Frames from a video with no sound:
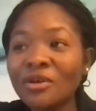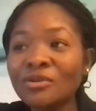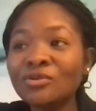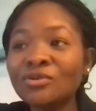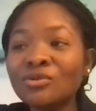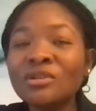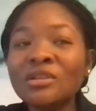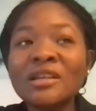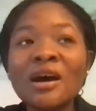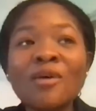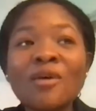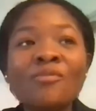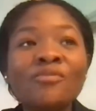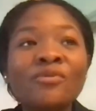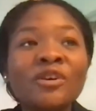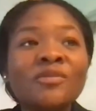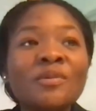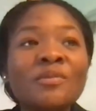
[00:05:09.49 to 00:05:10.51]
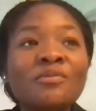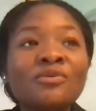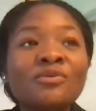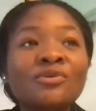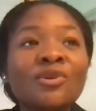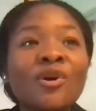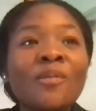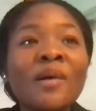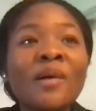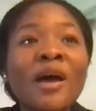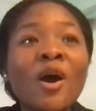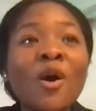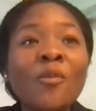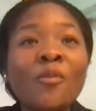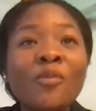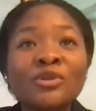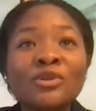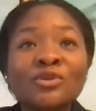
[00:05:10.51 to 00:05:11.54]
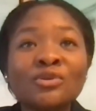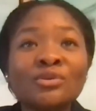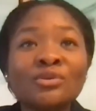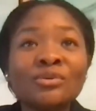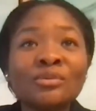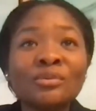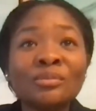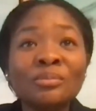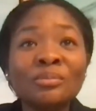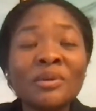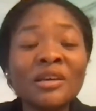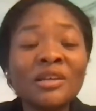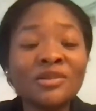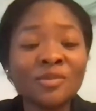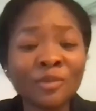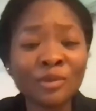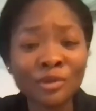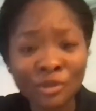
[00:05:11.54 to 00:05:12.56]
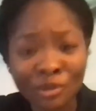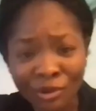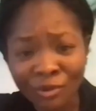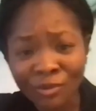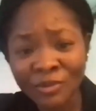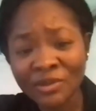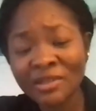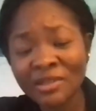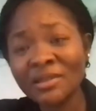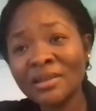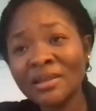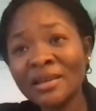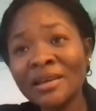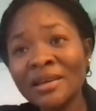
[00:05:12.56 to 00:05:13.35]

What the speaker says: So they now brought people to come and help us to make small chops.